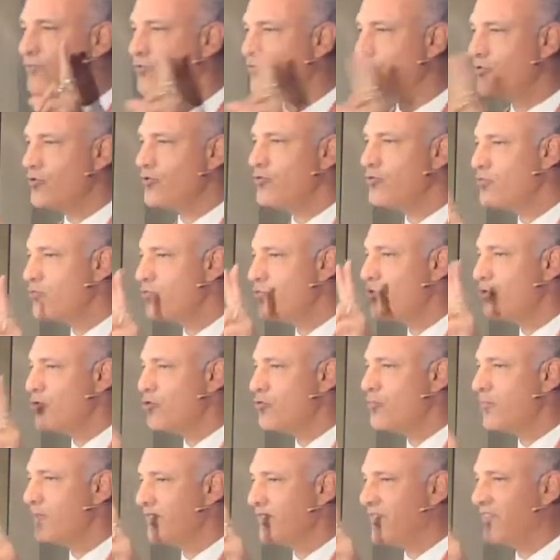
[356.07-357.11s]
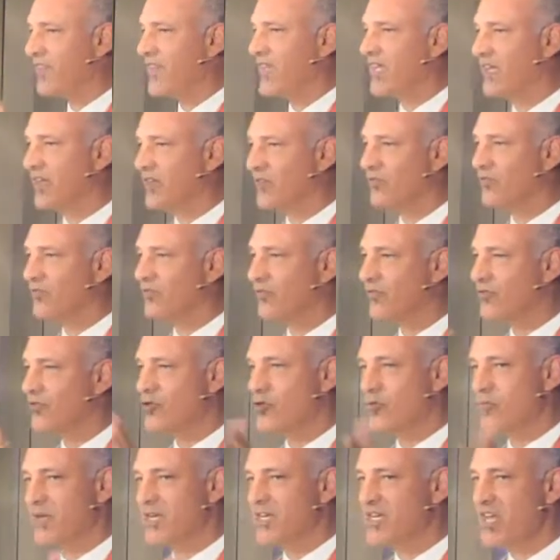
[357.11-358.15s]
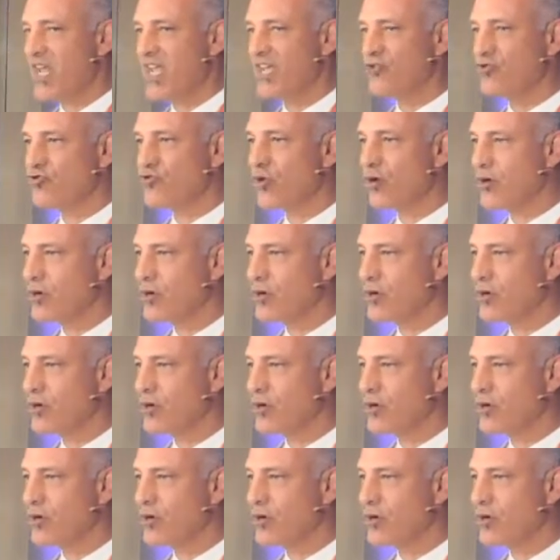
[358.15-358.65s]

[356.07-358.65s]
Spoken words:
two human things, human nature